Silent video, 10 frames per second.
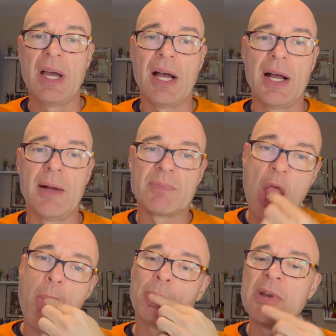
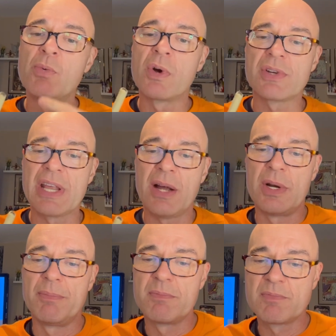Be warned of that
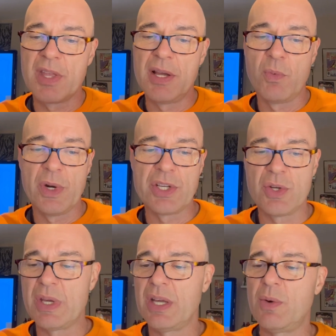one, that when you
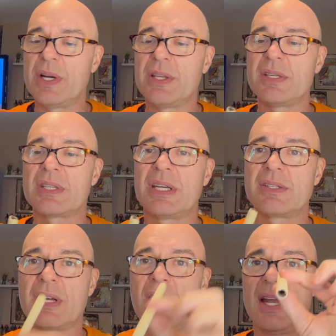get in one of these
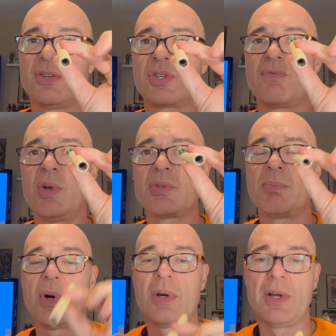things, it kind of just falls
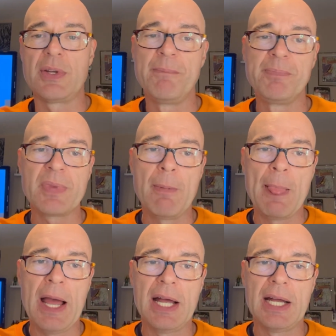apart on you.
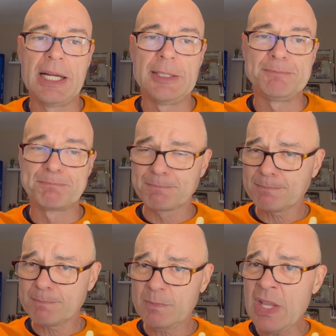
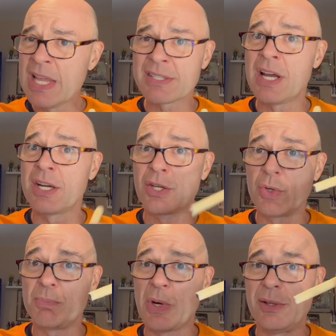That's not a
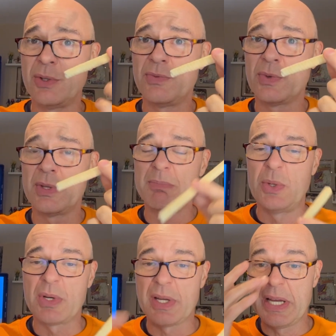good prelude for the
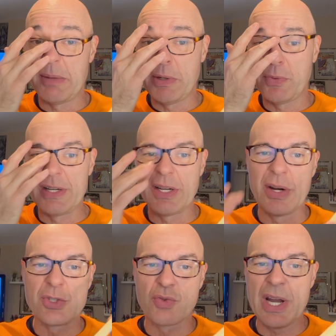milk, I'm afraid. All
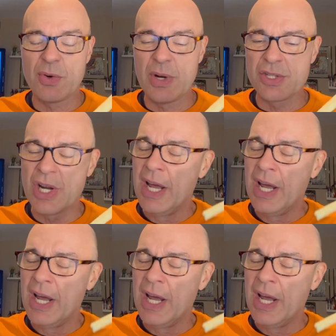right, dry crunch.